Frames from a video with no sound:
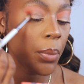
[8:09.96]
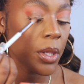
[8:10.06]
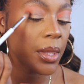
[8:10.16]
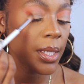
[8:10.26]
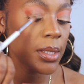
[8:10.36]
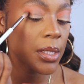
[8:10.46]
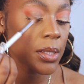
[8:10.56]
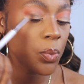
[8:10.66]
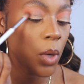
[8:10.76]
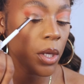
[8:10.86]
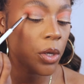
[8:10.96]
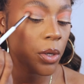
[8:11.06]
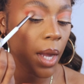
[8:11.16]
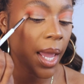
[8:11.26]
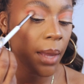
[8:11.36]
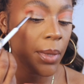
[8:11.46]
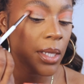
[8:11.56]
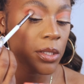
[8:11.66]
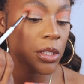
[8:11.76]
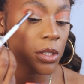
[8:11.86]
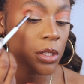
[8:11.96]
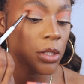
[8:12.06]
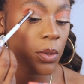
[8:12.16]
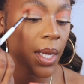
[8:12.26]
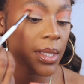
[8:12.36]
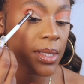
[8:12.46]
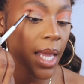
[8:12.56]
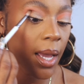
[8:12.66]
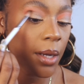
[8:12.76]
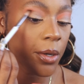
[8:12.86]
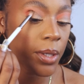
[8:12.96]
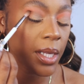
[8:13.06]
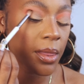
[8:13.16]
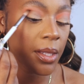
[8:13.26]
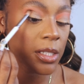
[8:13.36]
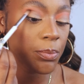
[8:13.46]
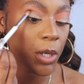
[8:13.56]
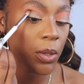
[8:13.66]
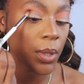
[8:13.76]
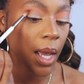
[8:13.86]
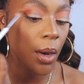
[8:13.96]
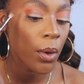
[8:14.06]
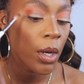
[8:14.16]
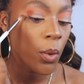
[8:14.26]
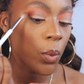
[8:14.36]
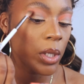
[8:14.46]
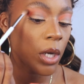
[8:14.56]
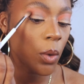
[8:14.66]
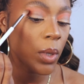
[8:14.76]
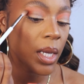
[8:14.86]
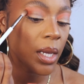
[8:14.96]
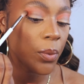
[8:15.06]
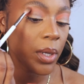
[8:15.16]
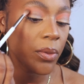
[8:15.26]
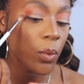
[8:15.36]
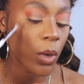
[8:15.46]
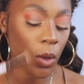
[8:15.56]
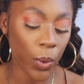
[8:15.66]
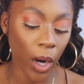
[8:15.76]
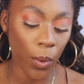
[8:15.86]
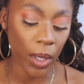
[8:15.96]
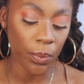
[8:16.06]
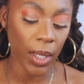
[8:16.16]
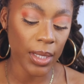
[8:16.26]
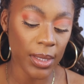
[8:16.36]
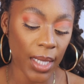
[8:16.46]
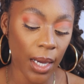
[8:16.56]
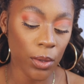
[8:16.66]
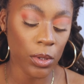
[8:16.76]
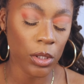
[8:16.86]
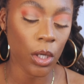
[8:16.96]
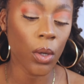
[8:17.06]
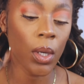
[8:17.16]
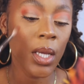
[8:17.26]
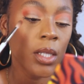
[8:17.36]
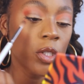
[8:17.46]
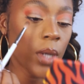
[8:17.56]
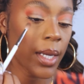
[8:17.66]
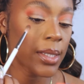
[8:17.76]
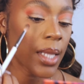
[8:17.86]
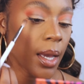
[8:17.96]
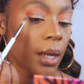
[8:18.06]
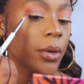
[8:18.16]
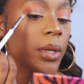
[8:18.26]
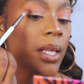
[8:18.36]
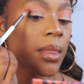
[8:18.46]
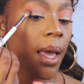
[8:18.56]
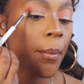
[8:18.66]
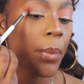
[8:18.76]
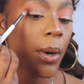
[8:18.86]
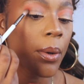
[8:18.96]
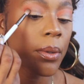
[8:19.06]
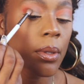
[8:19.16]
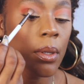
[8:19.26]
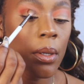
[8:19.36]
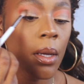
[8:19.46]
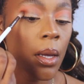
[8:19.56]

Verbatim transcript: but this is what you're aiming to do. And stay underneath this bone. now. We don't wanna get rid of the work we already placed down, so try to stay underneath that bone